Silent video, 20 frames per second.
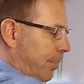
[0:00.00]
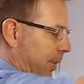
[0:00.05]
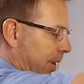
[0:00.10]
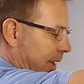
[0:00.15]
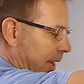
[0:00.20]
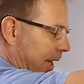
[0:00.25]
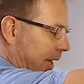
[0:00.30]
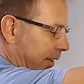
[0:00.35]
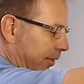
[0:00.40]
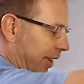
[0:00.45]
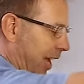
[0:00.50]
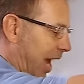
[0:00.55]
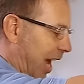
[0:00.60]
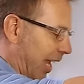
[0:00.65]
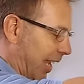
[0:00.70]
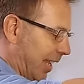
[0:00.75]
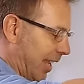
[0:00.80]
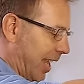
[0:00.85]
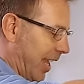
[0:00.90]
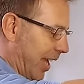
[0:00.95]
Because
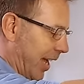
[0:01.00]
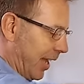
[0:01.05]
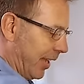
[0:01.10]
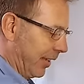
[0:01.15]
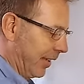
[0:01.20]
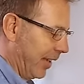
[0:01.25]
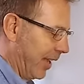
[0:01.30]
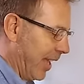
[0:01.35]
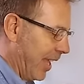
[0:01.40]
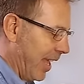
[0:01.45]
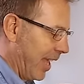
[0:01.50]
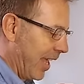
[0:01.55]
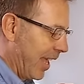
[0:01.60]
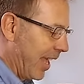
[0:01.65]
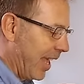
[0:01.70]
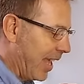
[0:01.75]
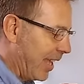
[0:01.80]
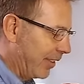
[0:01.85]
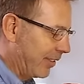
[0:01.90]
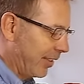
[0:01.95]
I can
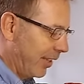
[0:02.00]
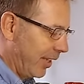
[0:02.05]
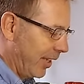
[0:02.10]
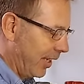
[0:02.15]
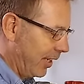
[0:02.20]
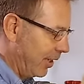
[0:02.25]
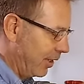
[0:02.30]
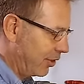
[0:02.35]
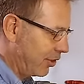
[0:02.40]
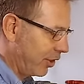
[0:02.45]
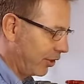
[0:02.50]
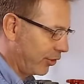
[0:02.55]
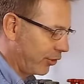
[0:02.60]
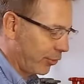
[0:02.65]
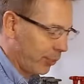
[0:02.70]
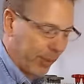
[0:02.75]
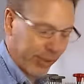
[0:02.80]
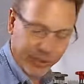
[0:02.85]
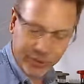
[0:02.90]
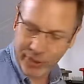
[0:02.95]
easily just
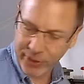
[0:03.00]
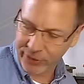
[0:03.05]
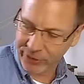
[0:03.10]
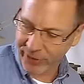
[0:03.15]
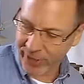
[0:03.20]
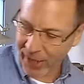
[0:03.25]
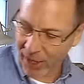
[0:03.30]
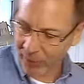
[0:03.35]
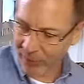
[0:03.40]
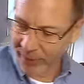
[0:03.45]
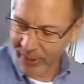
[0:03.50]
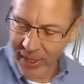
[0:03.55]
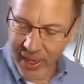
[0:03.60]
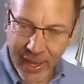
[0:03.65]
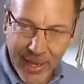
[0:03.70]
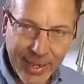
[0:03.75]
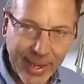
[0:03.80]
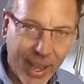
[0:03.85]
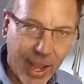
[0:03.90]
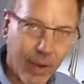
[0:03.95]
switch this out.
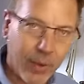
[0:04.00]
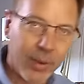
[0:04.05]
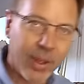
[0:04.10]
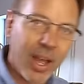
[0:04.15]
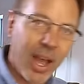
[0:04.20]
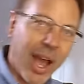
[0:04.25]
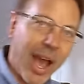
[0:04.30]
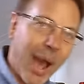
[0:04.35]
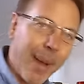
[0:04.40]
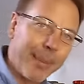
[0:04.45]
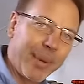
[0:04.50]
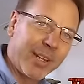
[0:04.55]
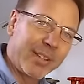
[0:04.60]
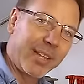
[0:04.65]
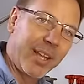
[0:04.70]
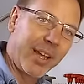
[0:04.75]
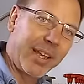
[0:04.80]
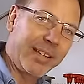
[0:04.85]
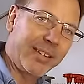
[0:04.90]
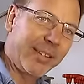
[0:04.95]
Now, I'm going to
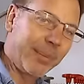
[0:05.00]
tell you